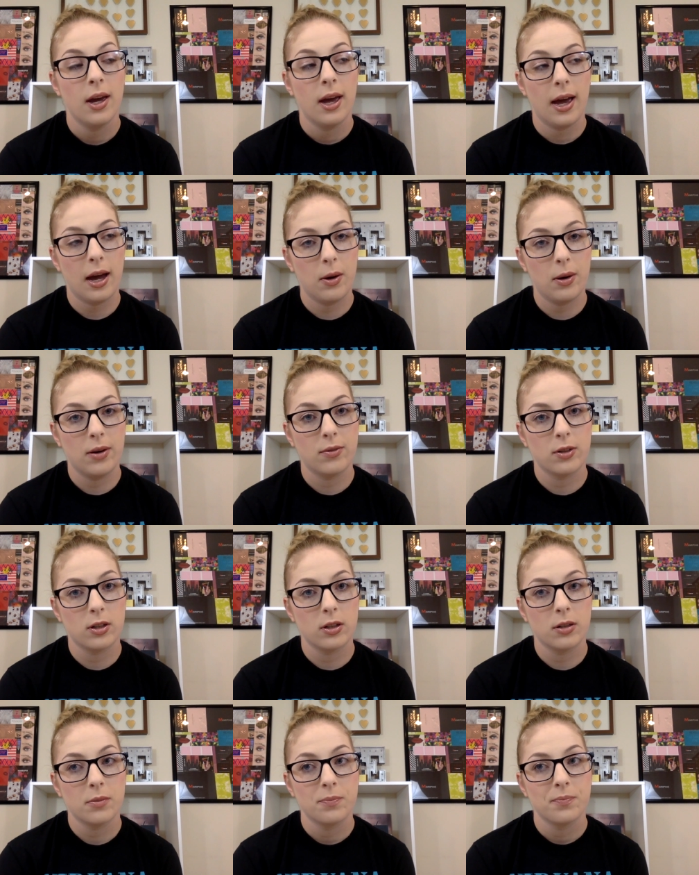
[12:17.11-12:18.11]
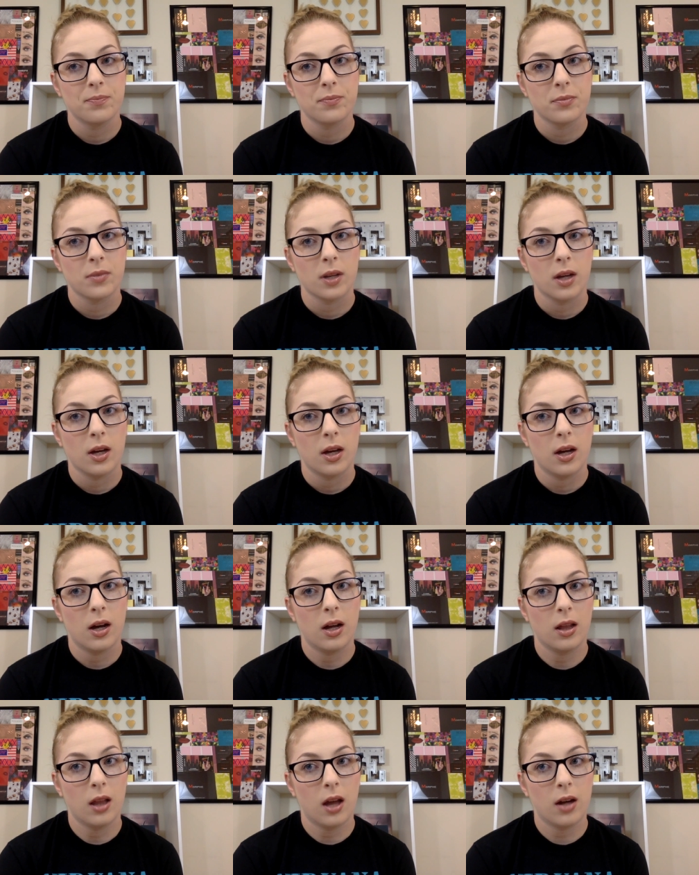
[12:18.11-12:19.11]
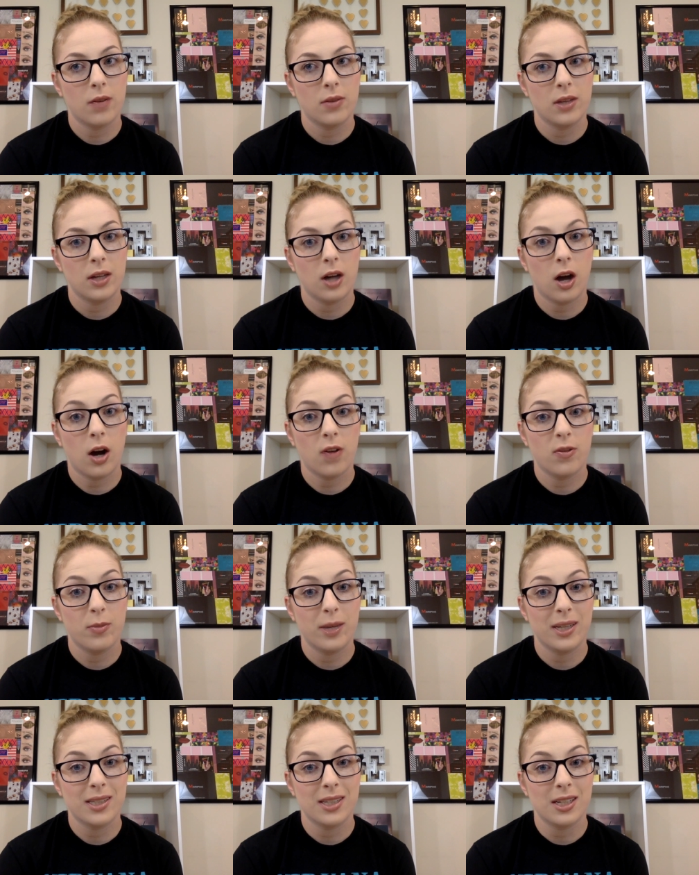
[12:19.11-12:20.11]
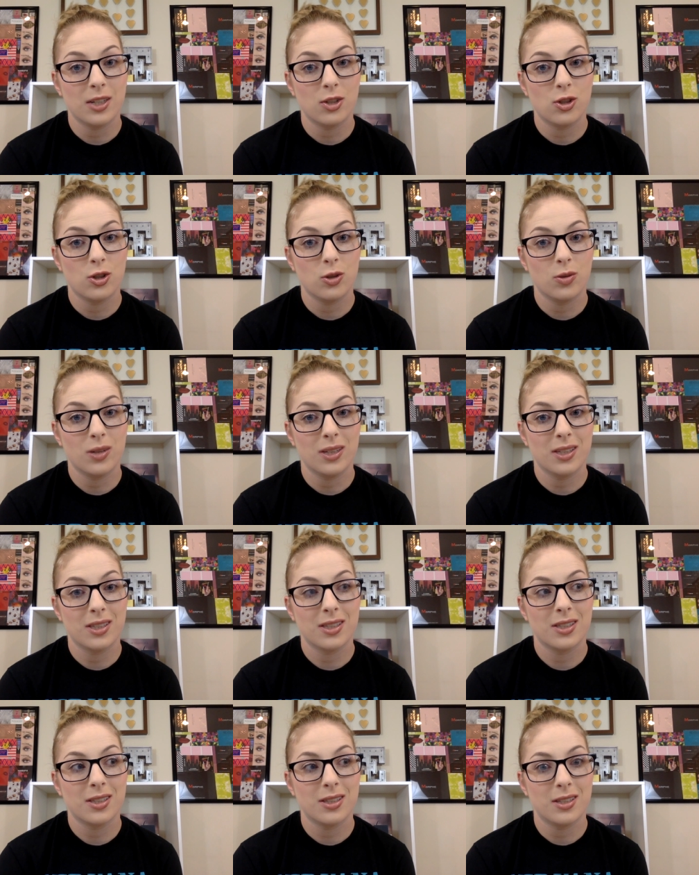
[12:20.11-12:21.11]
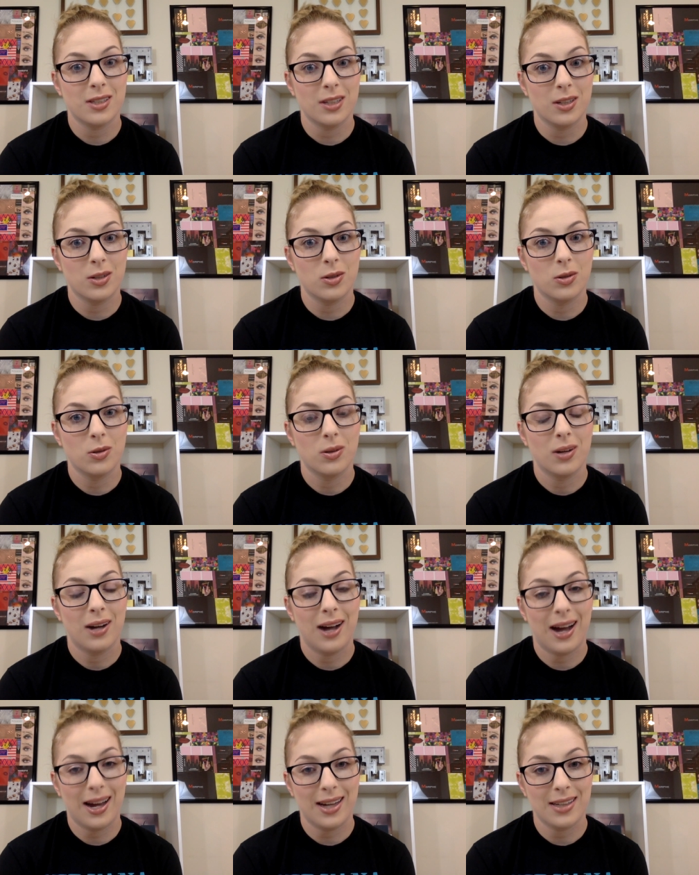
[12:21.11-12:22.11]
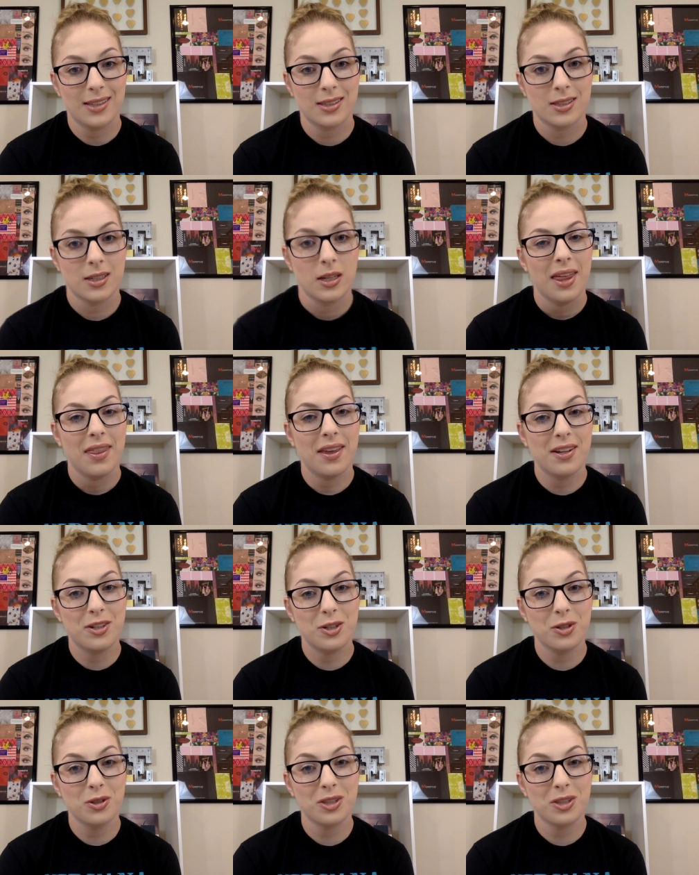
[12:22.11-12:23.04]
However, a lot of the off base issue is still ice. They do